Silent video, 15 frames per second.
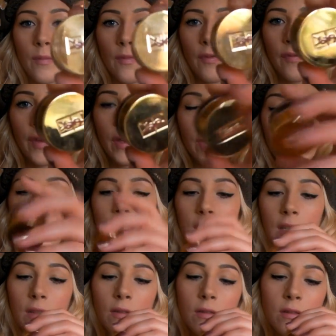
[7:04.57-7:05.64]
Faux
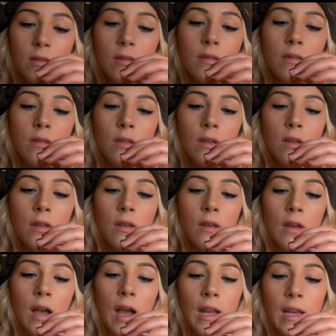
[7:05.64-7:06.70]
Cils
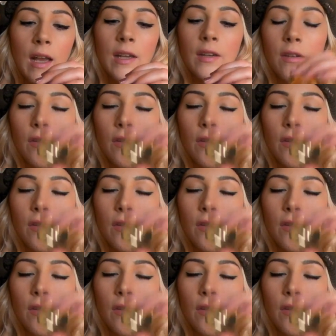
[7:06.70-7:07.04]
Eyeliner